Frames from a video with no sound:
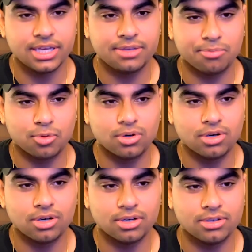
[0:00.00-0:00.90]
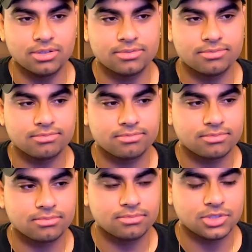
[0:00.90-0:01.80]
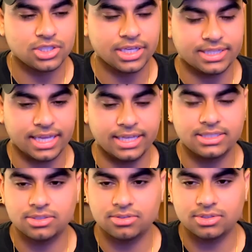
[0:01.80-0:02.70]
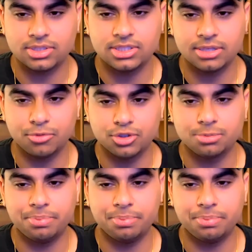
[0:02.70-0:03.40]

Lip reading: more. She's like dancing. She's like more speed.